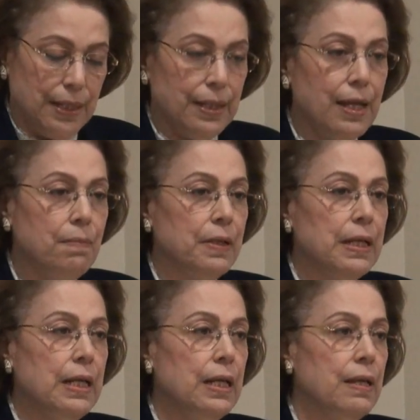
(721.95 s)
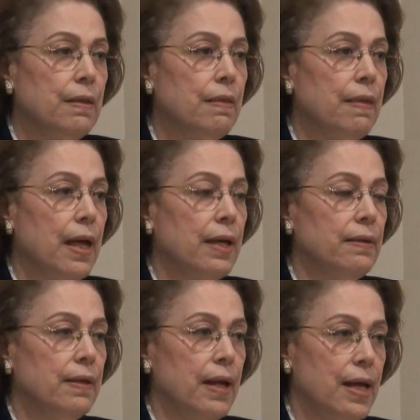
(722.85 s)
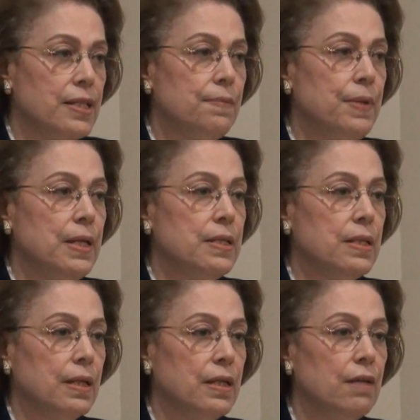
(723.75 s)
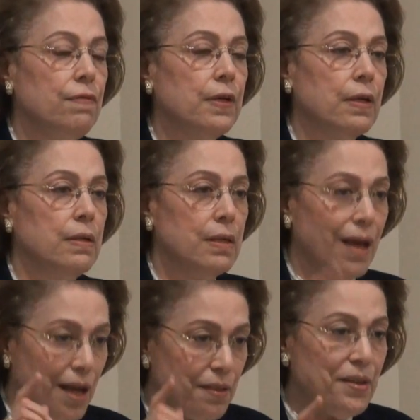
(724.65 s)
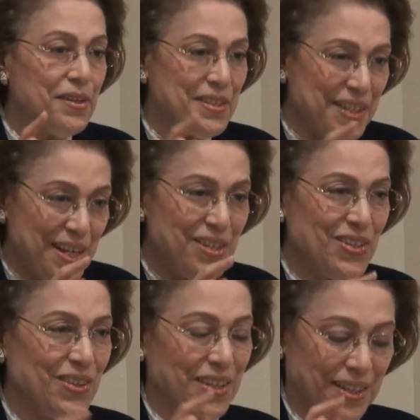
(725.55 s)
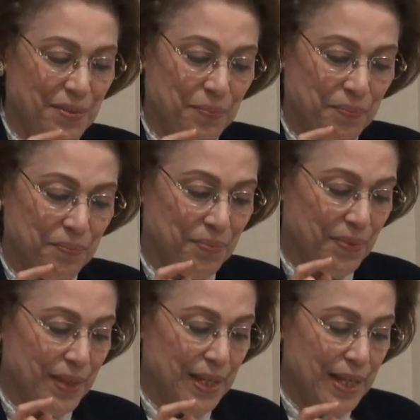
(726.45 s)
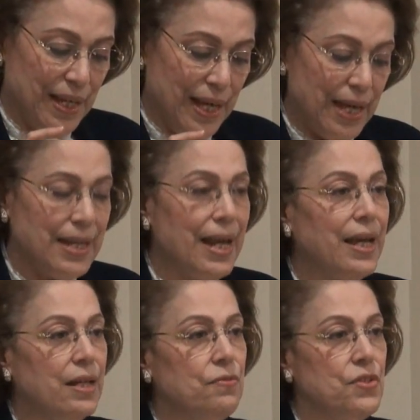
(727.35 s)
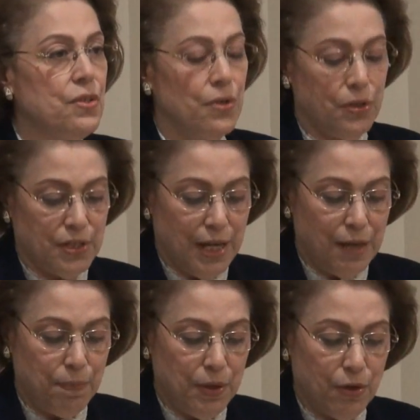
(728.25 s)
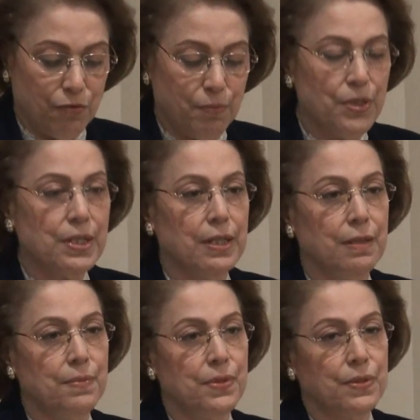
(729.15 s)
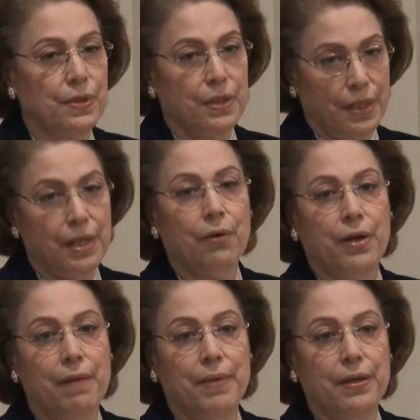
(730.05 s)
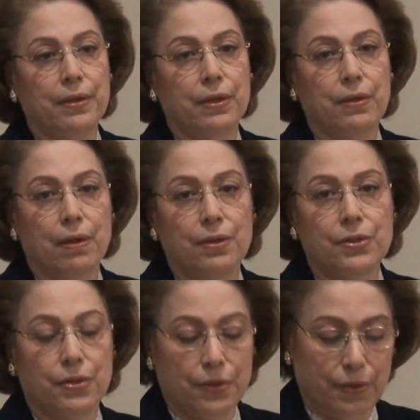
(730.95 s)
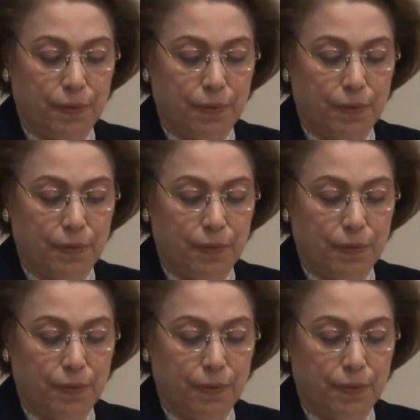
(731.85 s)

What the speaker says: namely that there has been a significant otherization and negative stereotyping of Muslims in our American culture.